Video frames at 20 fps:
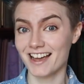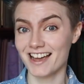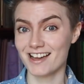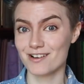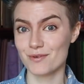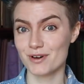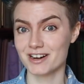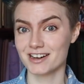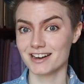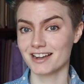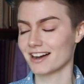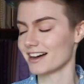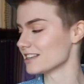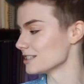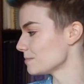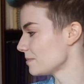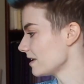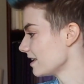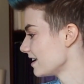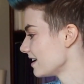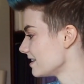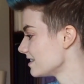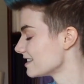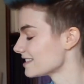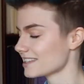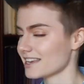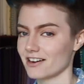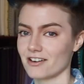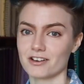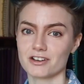I wanted to cosplay this
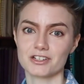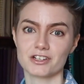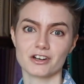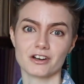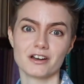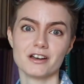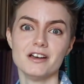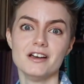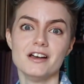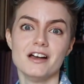character,